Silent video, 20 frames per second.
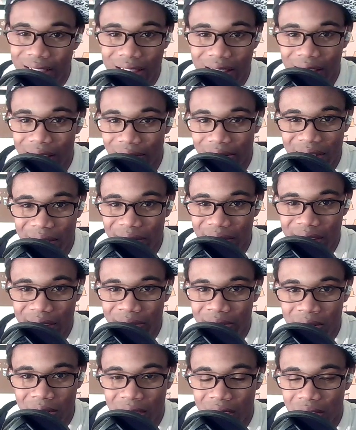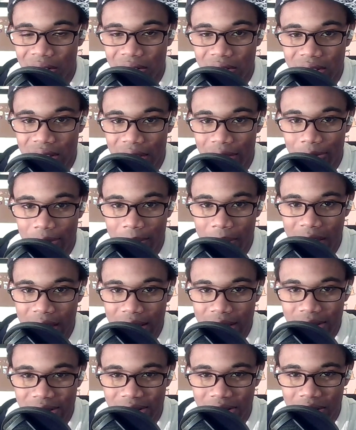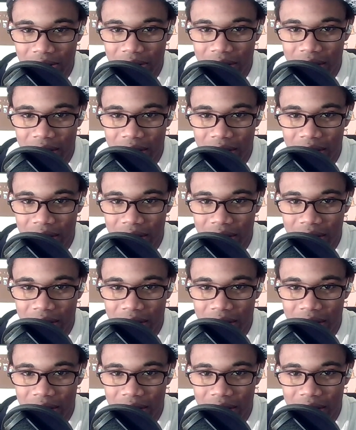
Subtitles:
I'll never ever understand what my hands are doing.